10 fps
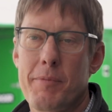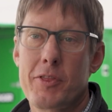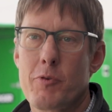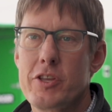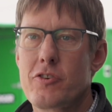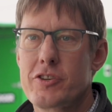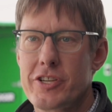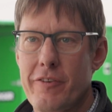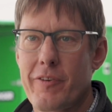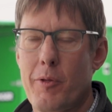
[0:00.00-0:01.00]
I'm in the research
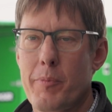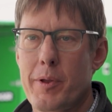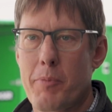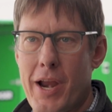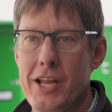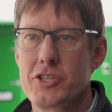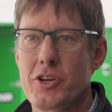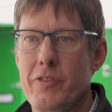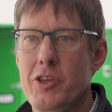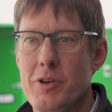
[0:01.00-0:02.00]
and development branch
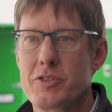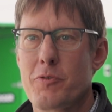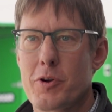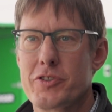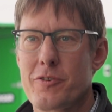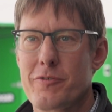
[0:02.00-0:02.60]
of the U.S. Forest